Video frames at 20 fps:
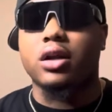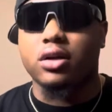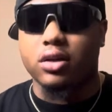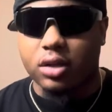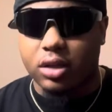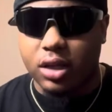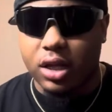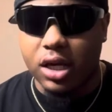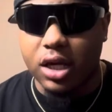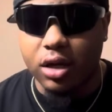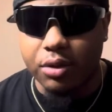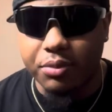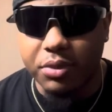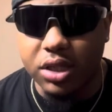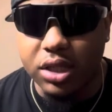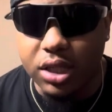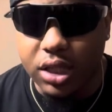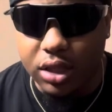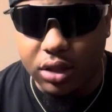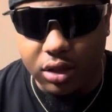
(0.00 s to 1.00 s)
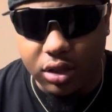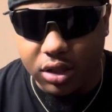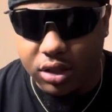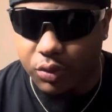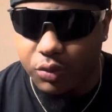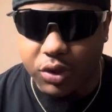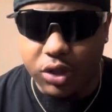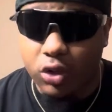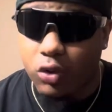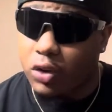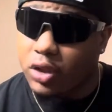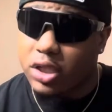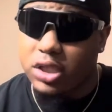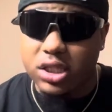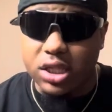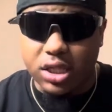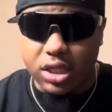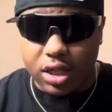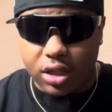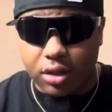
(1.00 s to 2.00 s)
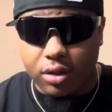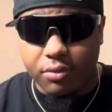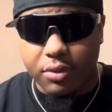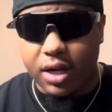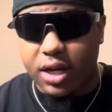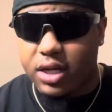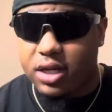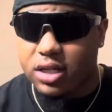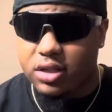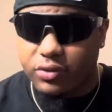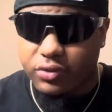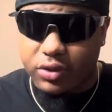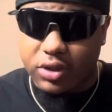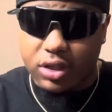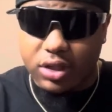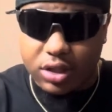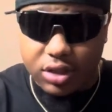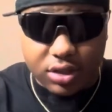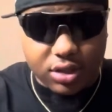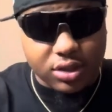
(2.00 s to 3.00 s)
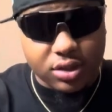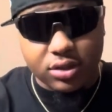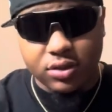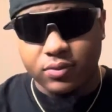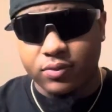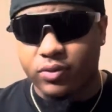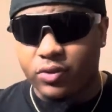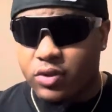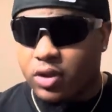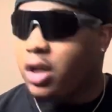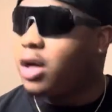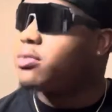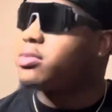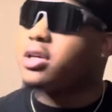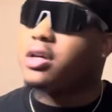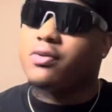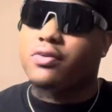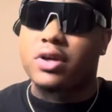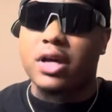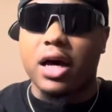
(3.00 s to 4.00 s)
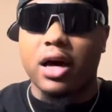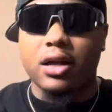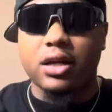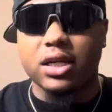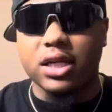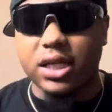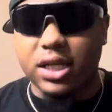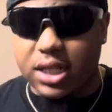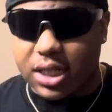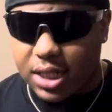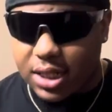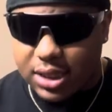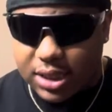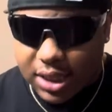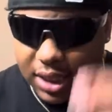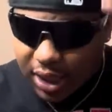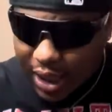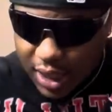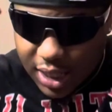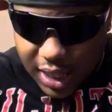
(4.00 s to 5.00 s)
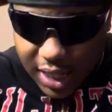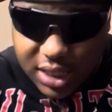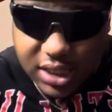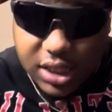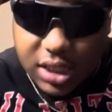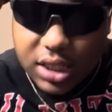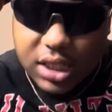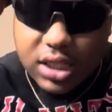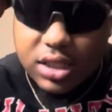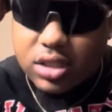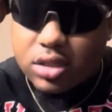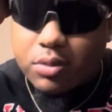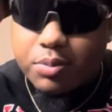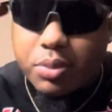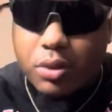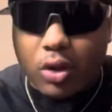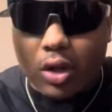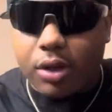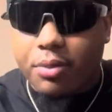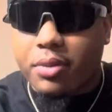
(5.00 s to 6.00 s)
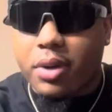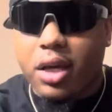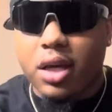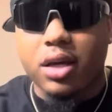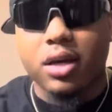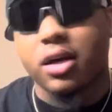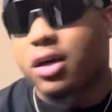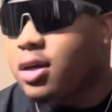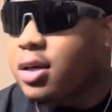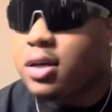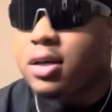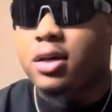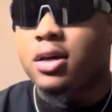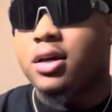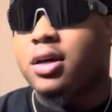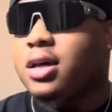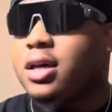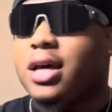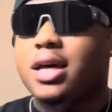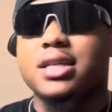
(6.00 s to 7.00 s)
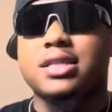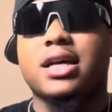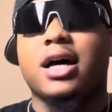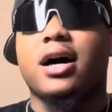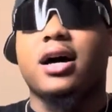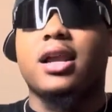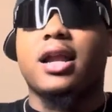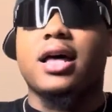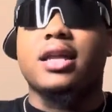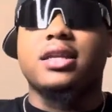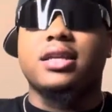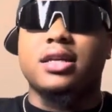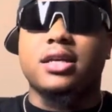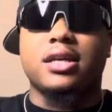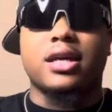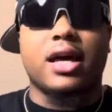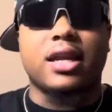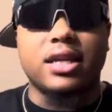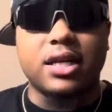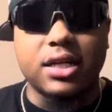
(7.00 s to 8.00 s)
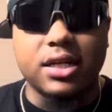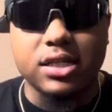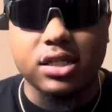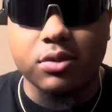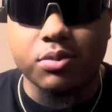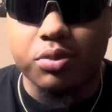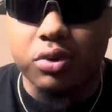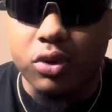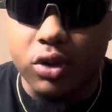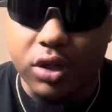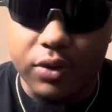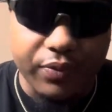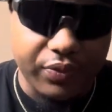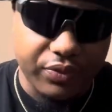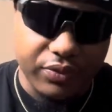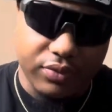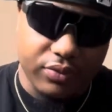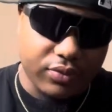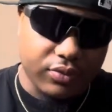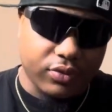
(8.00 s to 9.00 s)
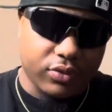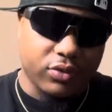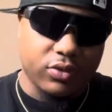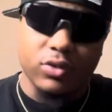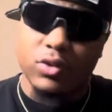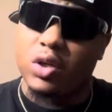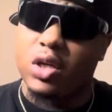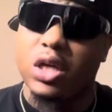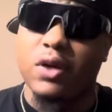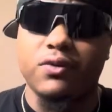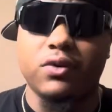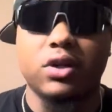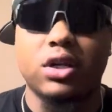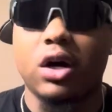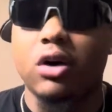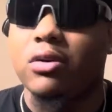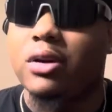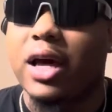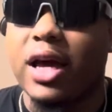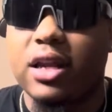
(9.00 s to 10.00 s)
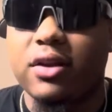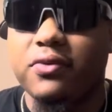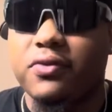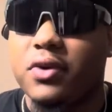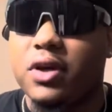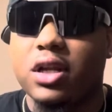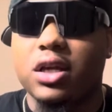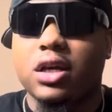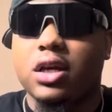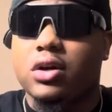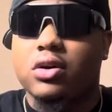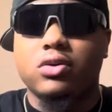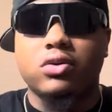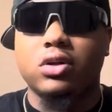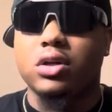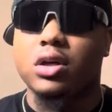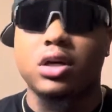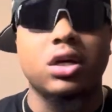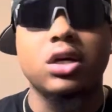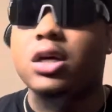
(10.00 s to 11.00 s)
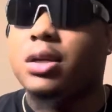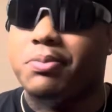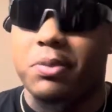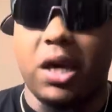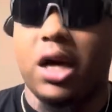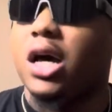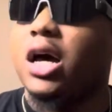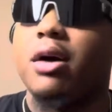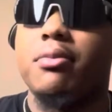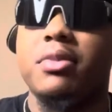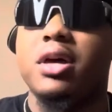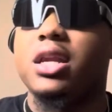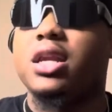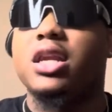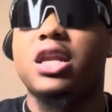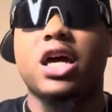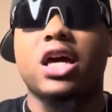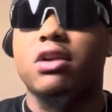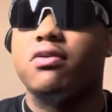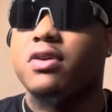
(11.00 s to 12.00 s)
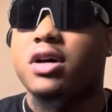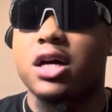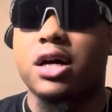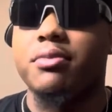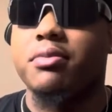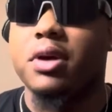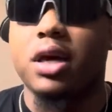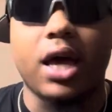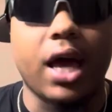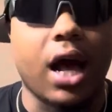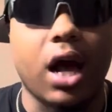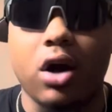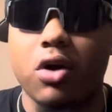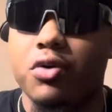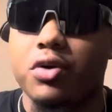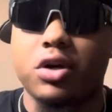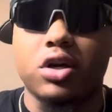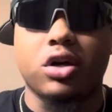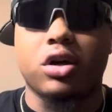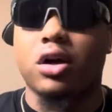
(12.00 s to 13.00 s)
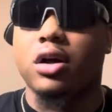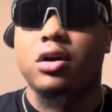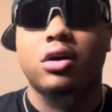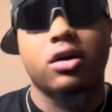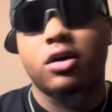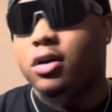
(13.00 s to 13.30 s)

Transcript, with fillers: to help me get there. We doing this together, man. This for us. I'm giving y'all the content. I just need support, man. That's all I need. I need the support. If you don't like the video, man, come in negative comment. I don't care.